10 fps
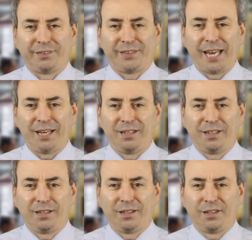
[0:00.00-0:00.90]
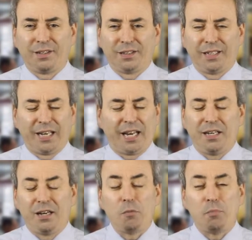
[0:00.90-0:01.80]
then it
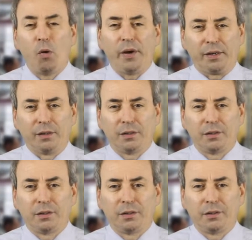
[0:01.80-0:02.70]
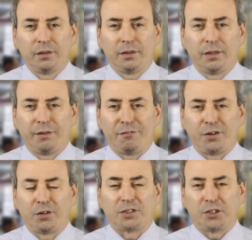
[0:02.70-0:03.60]
ain't no point in
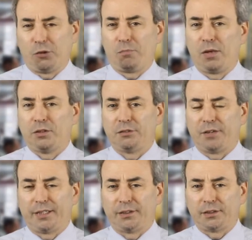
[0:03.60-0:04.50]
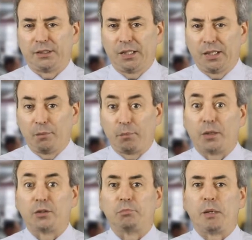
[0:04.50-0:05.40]
focusing on motivators
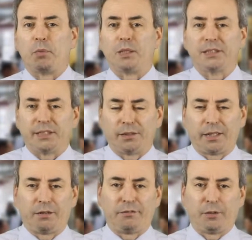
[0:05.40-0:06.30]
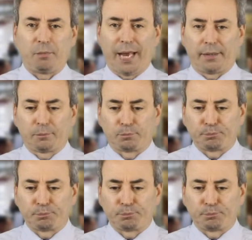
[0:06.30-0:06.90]
because people are still going to feel bad.